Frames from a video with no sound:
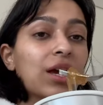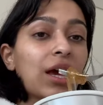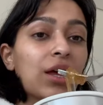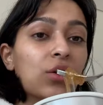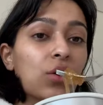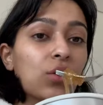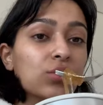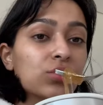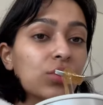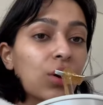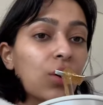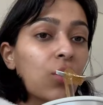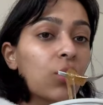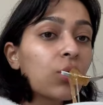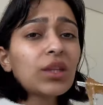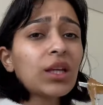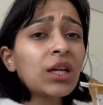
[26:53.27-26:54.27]
And
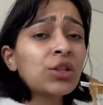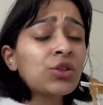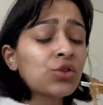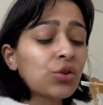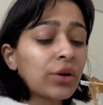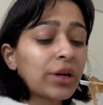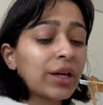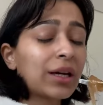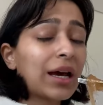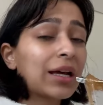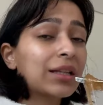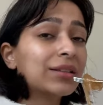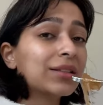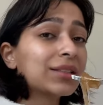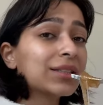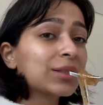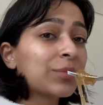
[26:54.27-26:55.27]
also, enjoy.
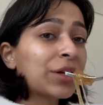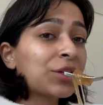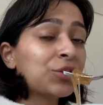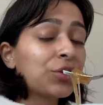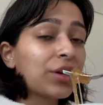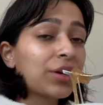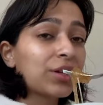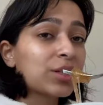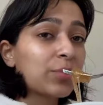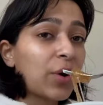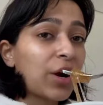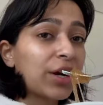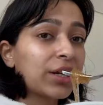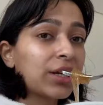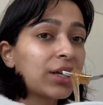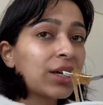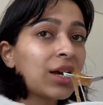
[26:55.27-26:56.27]
This is my New Year's
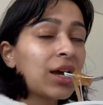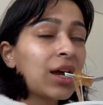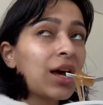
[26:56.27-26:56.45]
party.